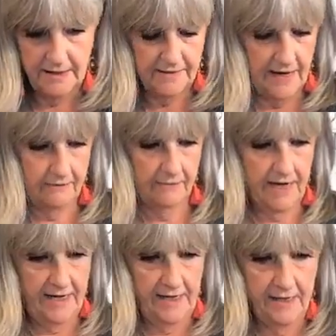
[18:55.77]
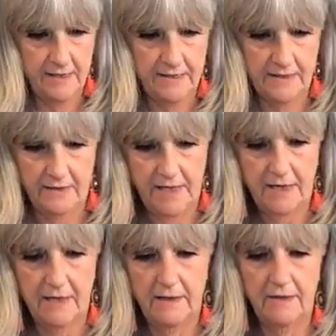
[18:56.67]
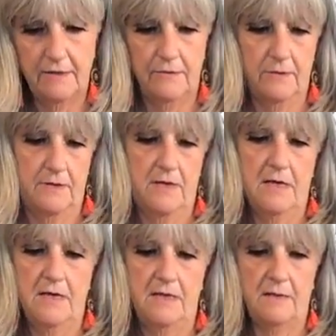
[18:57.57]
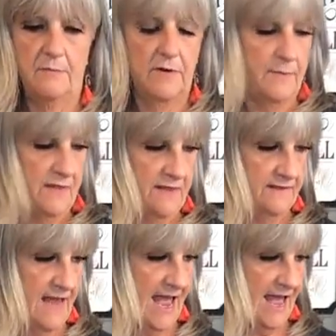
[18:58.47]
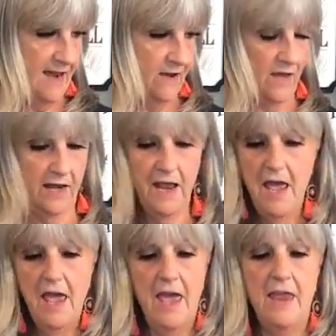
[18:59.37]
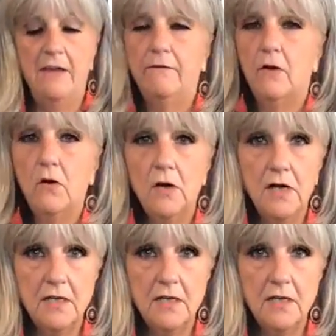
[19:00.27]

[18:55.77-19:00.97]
and get that ready so I can glue the brim of this hat on. And of